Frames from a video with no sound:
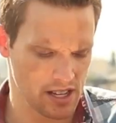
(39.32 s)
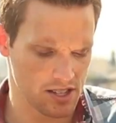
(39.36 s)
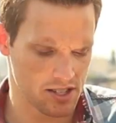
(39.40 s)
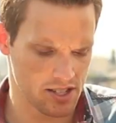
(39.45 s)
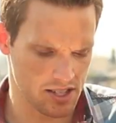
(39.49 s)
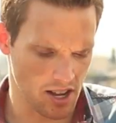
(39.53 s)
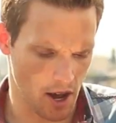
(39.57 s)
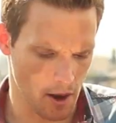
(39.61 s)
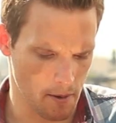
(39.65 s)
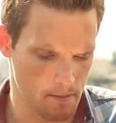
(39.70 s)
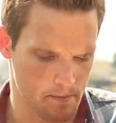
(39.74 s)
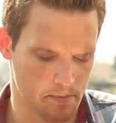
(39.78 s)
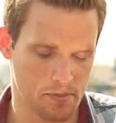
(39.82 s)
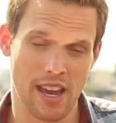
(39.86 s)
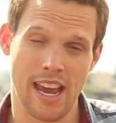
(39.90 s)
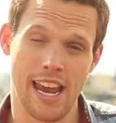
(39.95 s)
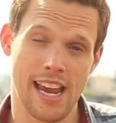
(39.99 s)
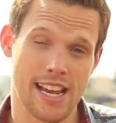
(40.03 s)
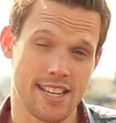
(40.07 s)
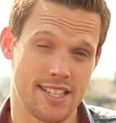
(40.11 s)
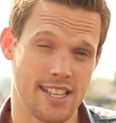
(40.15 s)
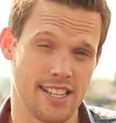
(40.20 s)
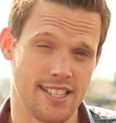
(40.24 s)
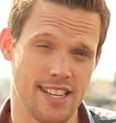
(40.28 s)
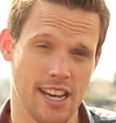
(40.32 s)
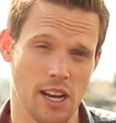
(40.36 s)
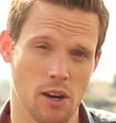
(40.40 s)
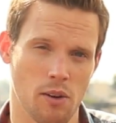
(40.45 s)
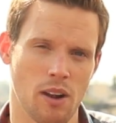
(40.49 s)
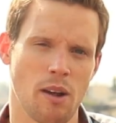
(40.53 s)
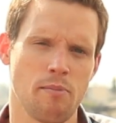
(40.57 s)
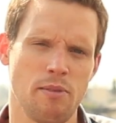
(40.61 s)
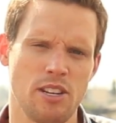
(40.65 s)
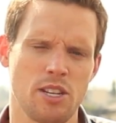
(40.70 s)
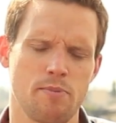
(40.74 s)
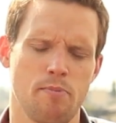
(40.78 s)
So here's the deal.
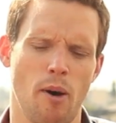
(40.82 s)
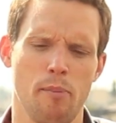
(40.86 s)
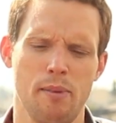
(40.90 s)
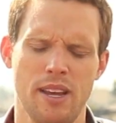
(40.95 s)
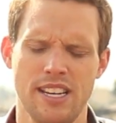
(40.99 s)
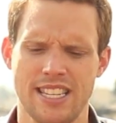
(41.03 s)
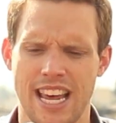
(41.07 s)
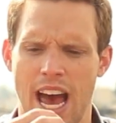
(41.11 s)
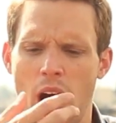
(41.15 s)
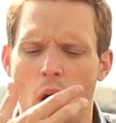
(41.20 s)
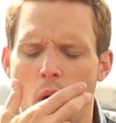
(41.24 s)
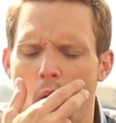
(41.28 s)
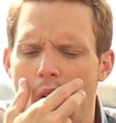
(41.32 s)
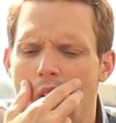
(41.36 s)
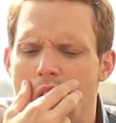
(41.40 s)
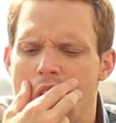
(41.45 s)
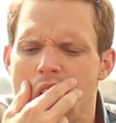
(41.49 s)
Let me just pop these out.